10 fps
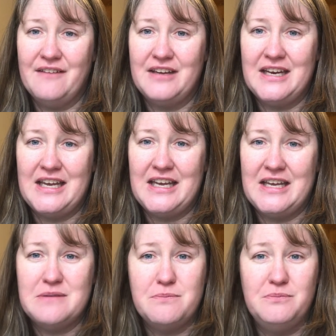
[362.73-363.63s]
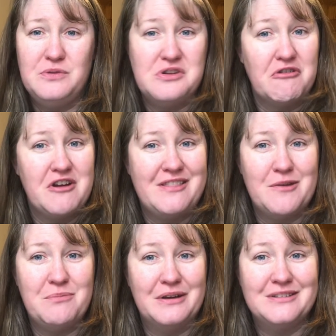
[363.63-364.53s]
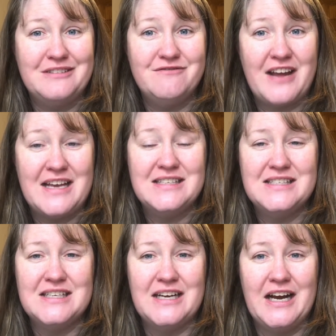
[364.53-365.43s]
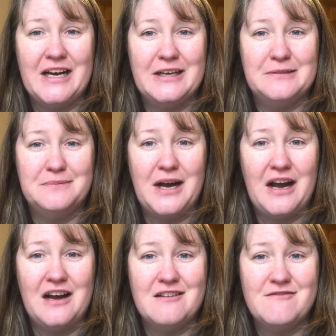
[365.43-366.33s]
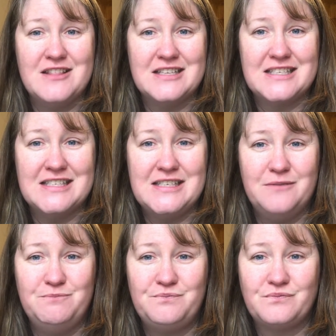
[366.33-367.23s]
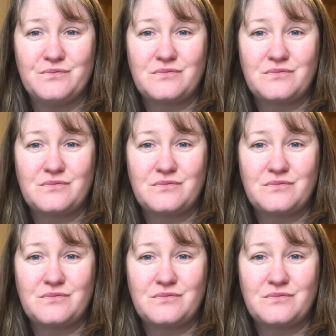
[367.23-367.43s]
have any during the building phase of the system,